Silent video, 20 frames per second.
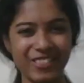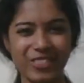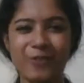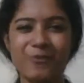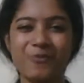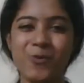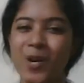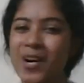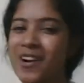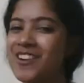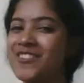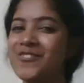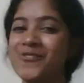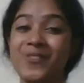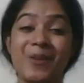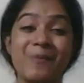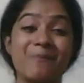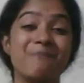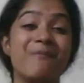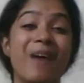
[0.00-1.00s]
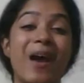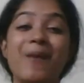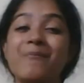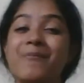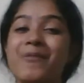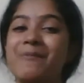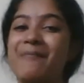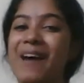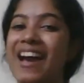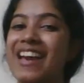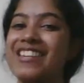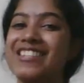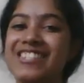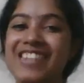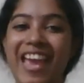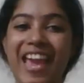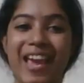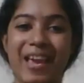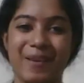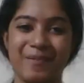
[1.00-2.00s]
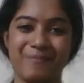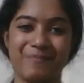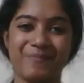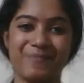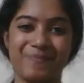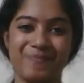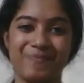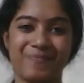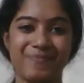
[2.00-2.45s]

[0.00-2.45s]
the world remember my name.